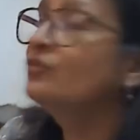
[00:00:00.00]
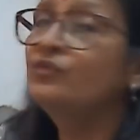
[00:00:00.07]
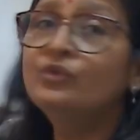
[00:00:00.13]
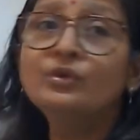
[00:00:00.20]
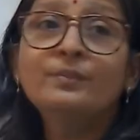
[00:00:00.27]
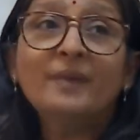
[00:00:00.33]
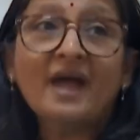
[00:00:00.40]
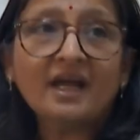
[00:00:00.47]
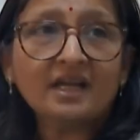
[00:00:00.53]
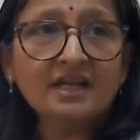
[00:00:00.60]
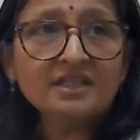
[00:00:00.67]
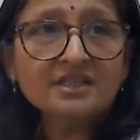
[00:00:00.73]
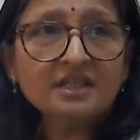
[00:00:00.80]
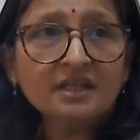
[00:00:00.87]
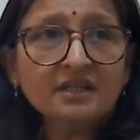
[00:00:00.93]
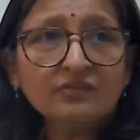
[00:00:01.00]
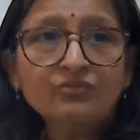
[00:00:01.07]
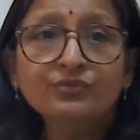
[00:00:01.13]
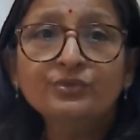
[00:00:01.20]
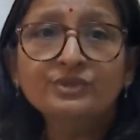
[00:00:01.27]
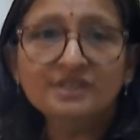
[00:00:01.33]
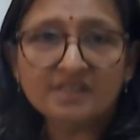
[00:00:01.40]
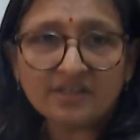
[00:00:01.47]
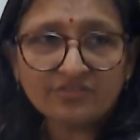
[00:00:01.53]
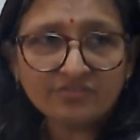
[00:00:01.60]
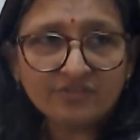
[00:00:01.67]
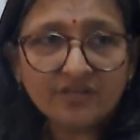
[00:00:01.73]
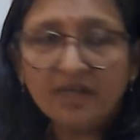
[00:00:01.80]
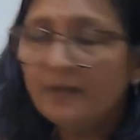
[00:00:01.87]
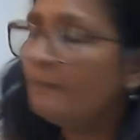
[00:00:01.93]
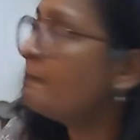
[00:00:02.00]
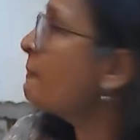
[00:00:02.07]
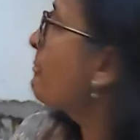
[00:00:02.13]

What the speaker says: food packaging, food safety,